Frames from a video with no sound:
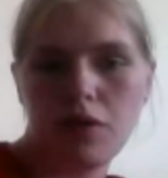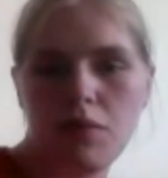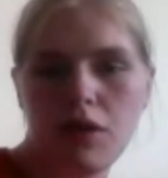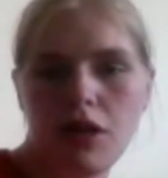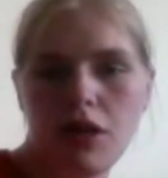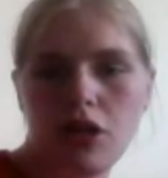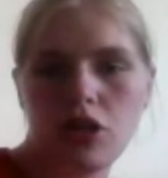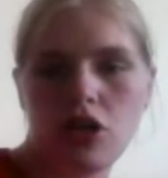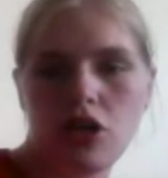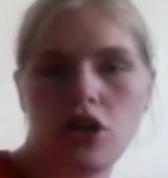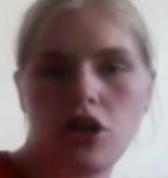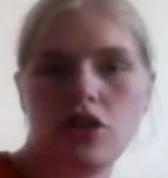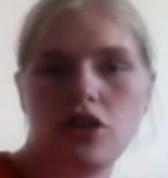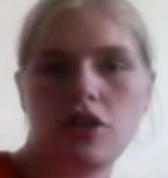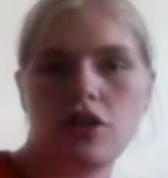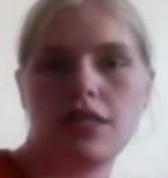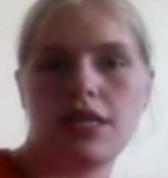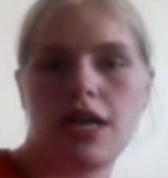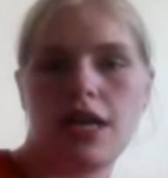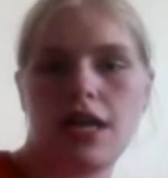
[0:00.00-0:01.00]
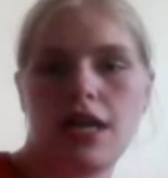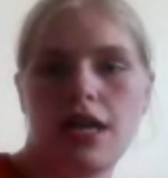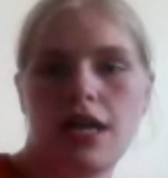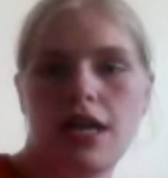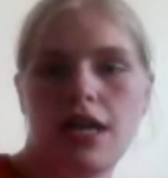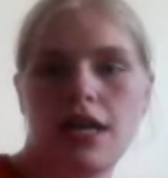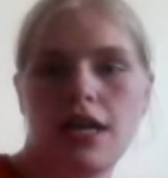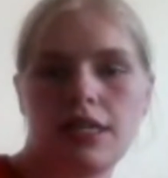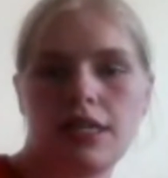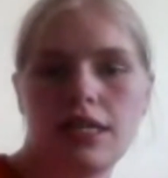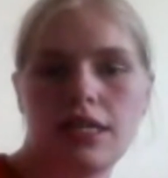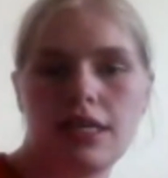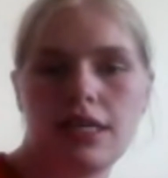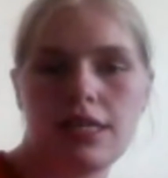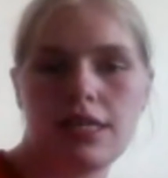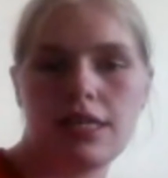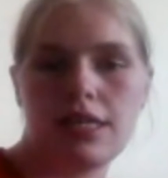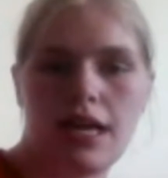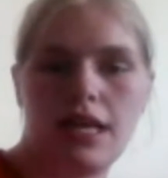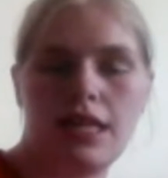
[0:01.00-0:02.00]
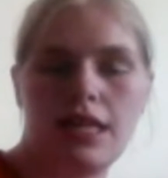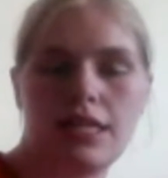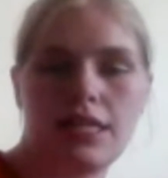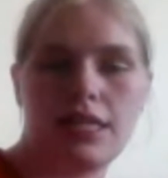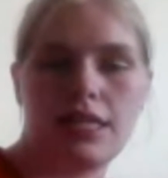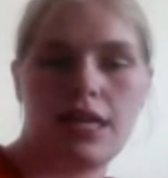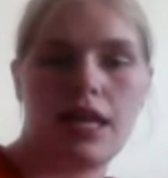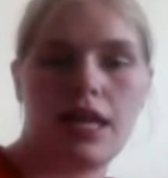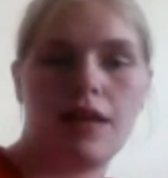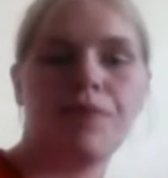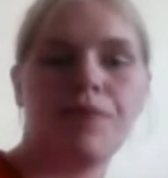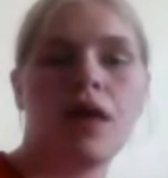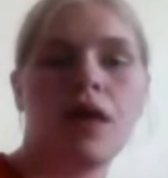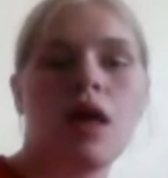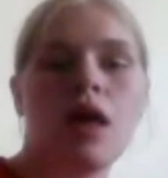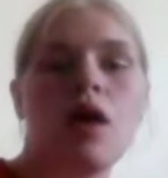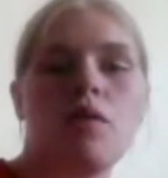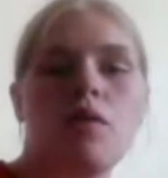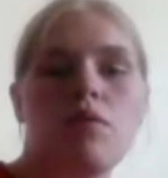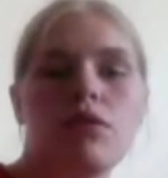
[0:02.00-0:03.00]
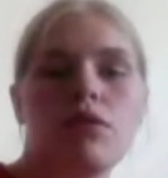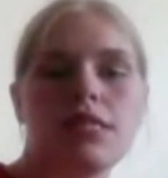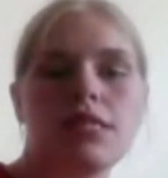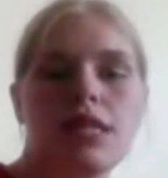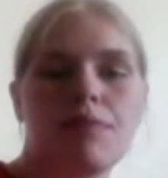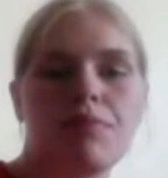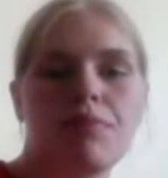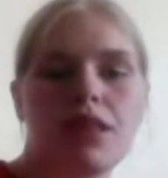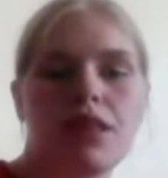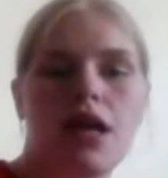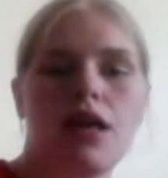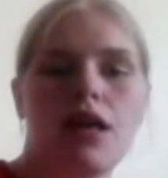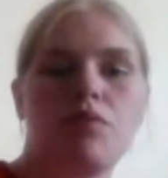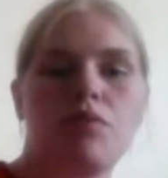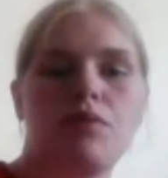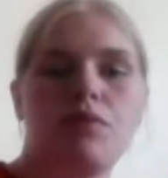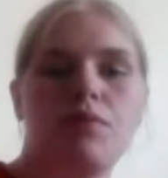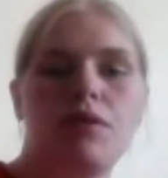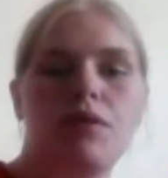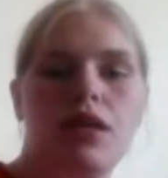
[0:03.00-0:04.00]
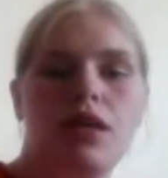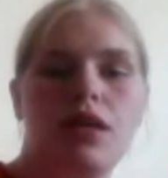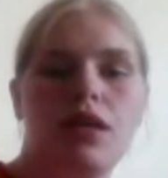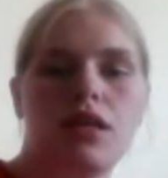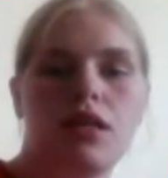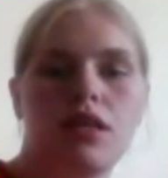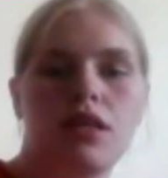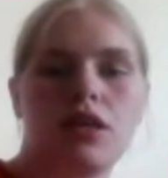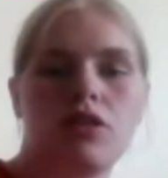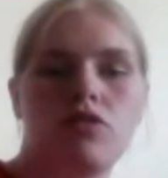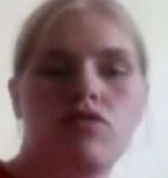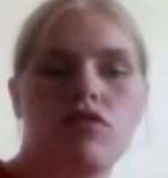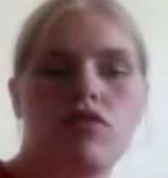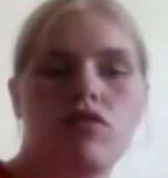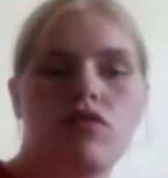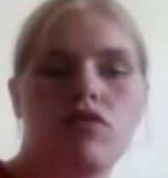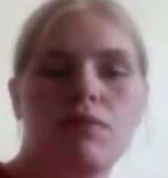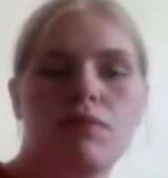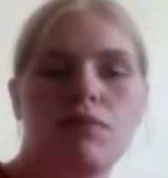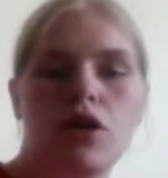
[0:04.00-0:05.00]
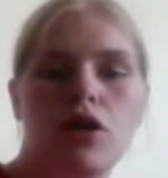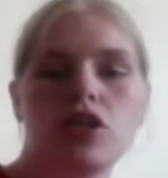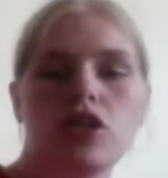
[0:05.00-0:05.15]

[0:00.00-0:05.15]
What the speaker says: Suppose you had been in charge of designing the study. What sample size would be needed to